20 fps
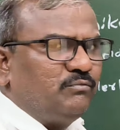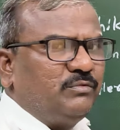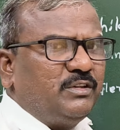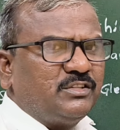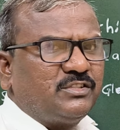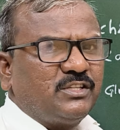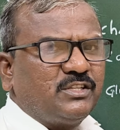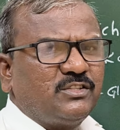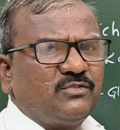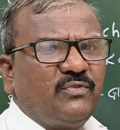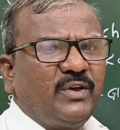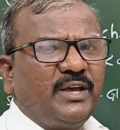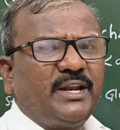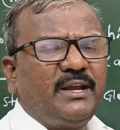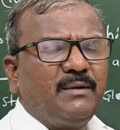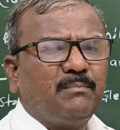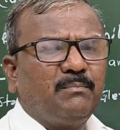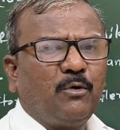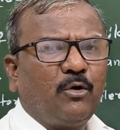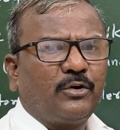This is
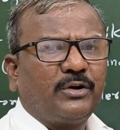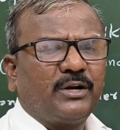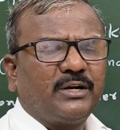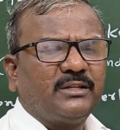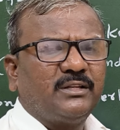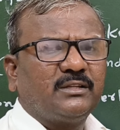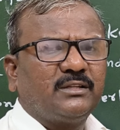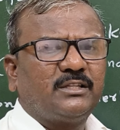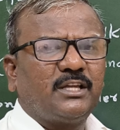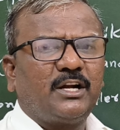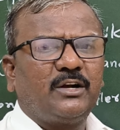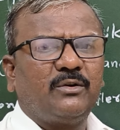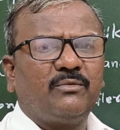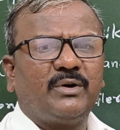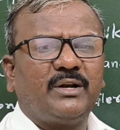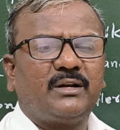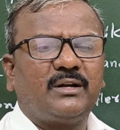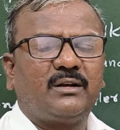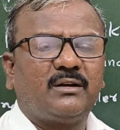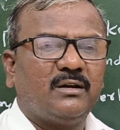very important. The
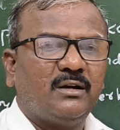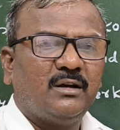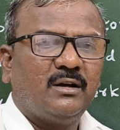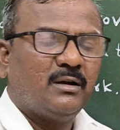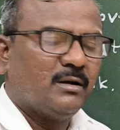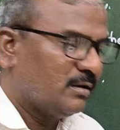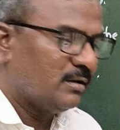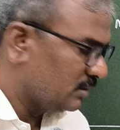third work